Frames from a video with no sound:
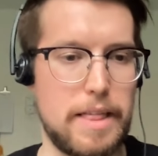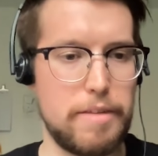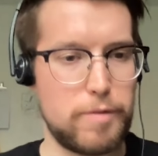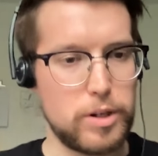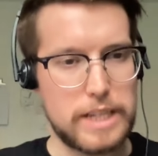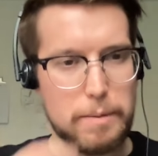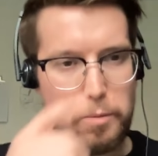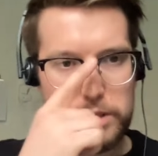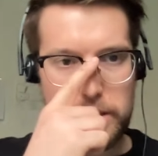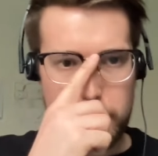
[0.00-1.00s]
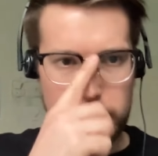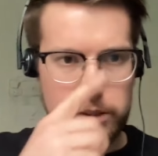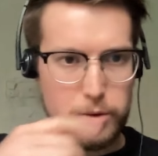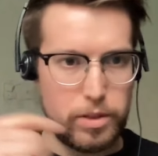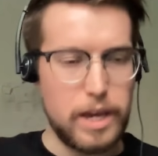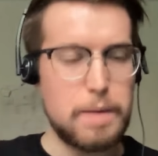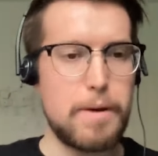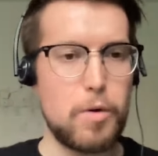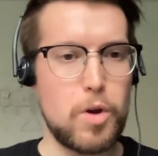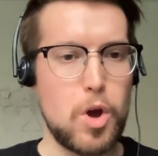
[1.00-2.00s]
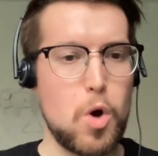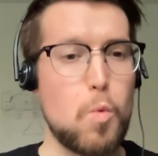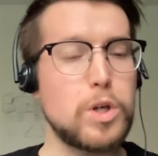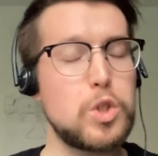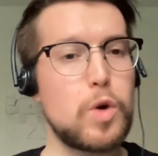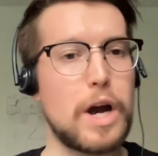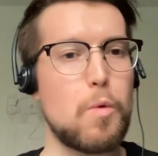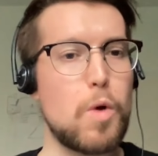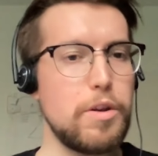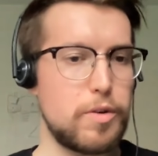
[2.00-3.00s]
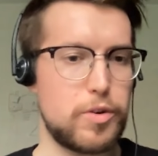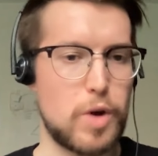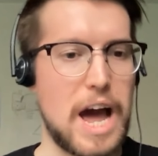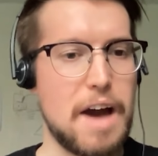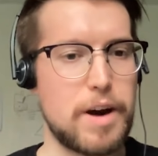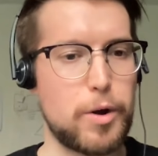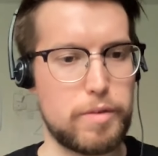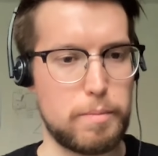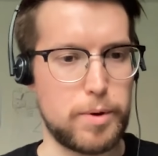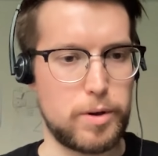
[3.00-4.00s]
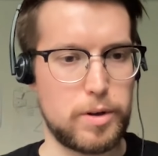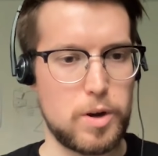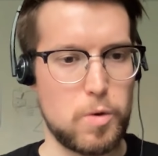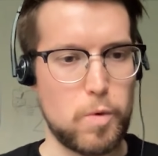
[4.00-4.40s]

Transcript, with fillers: And the first step was to think about what do I want to have out of a book?